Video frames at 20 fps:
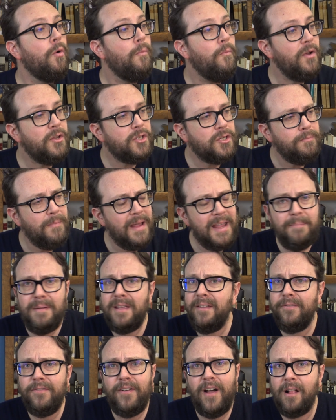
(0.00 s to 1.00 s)
which may
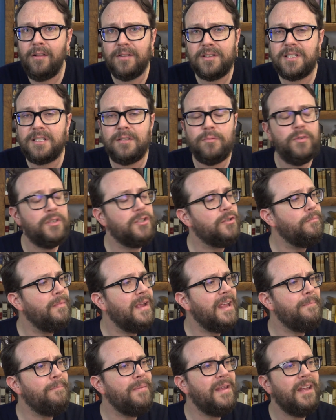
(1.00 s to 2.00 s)
be false, which
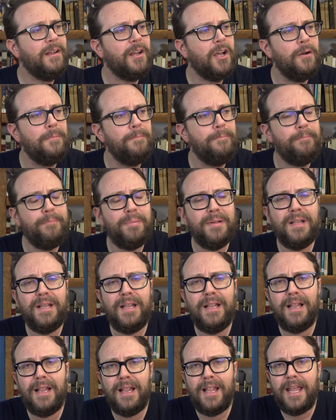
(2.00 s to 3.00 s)
may be
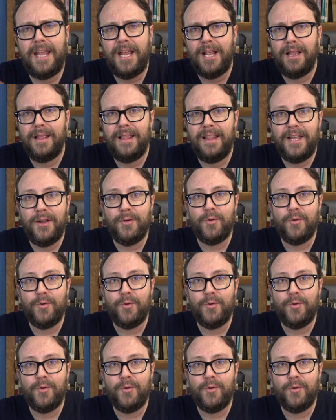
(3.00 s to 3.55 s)
completely